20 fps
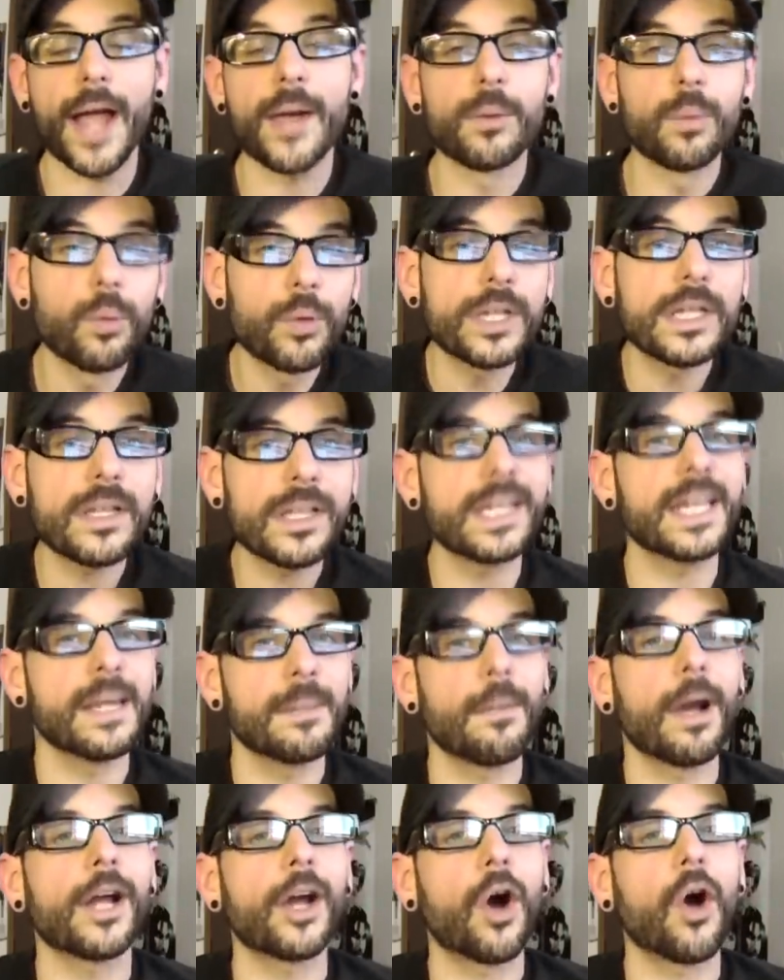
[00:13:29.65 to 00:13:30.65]
I really,
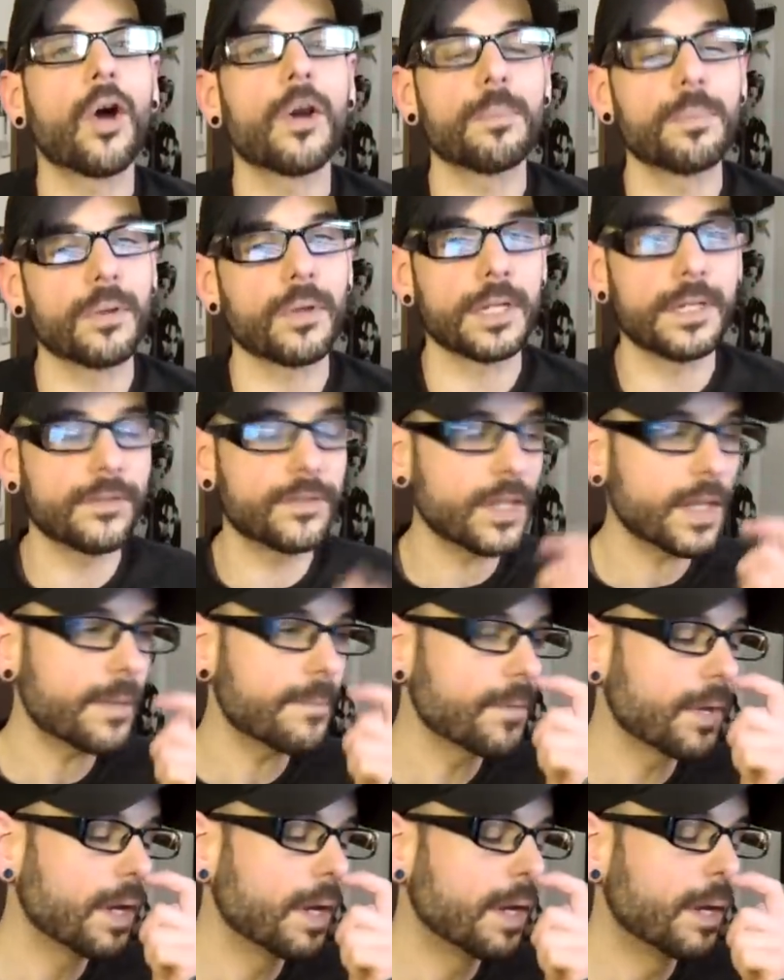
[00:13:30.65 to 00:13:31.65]
in my heart, believed it